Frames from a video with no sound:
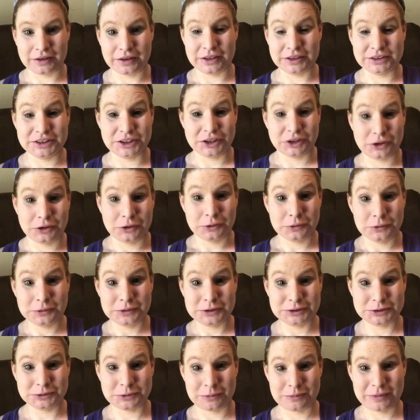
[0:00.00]
continue
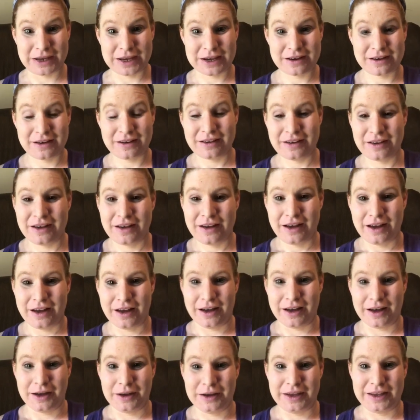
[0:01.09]
swimming
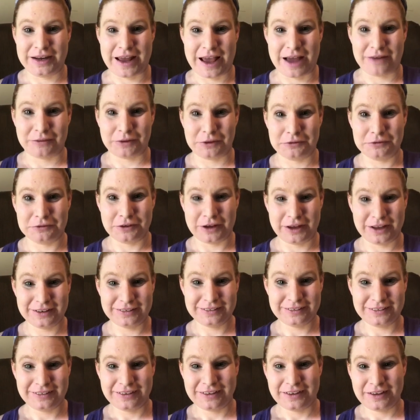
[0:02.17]
and having
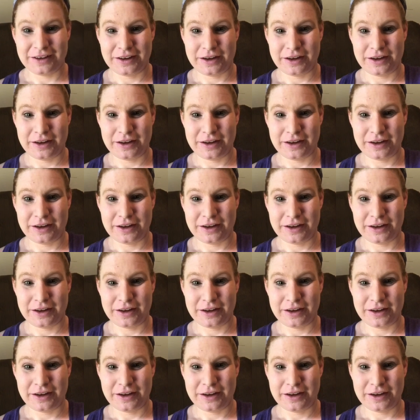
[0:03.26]
fun.